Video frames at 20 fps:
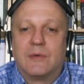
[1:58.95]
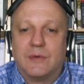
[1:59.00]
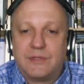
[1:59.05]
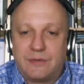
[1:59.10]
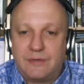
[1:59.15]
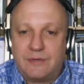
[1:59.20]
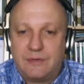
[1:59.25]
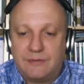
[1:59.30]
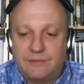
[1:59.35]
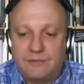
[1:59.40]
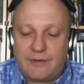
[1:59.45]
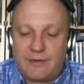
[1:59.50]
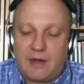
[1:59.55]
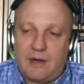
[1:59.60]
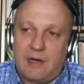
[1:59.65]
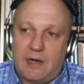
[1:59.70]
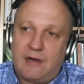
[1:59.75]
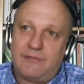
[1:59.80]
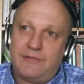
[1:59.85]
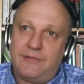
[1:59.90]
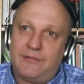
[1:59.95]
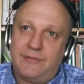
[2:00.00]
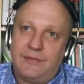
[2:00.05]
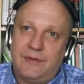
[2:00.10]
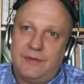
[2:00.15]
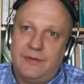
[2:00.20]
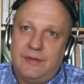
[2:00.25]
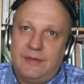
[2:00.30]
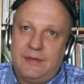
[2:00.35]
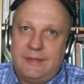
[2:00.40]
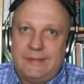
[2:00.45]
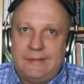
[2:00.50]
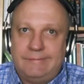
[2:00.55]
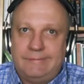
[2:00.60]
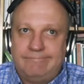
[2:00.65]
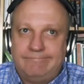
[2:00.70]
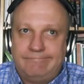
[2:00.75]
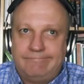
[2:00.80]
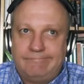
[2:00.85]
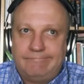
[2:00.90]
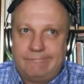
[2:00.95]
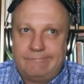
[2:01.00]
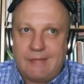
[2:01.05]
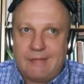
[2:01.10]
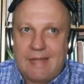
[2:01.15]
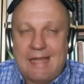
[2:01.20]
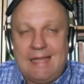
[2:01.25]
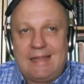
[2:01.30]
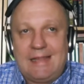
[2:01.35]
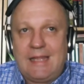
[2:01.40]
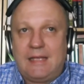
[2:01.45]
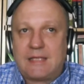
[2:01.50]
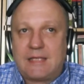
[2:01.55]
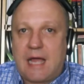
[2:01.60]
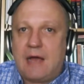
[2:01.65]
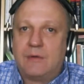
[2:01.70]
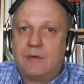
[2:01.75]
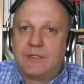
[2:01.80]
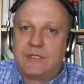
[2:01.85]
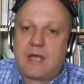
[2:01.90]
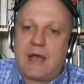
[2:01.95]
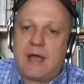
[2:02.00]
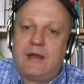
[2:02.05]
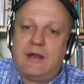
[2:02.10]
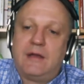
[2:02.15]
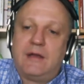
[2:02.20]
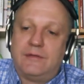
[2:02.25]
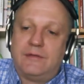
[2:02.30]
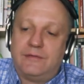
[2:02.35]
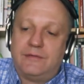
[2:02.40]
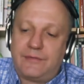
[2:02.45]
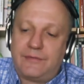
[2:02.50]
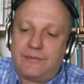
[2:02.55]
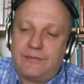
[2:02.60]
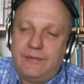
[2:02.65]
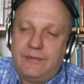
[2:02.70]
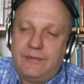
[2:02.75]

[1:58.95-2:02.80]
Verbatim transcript: We're sort of off laying things outside of